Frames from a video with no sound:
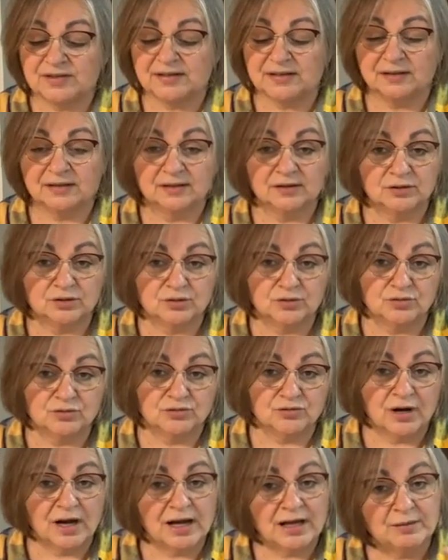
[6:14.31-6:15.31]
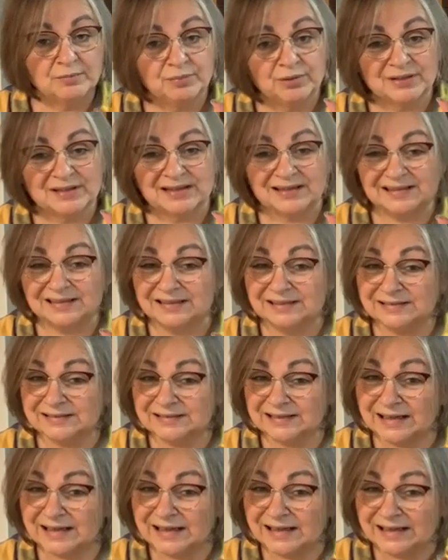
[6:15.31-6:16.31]
If it's a little too dry, put a
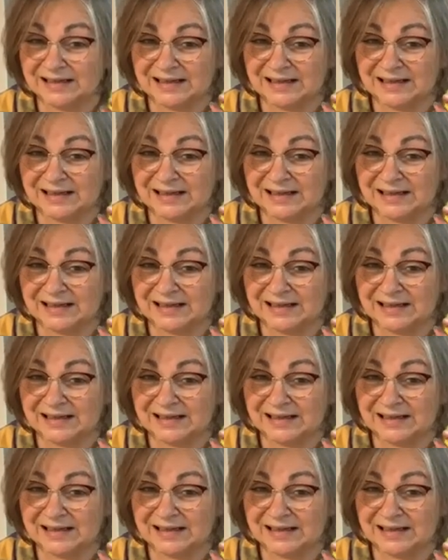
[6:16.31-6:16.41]
little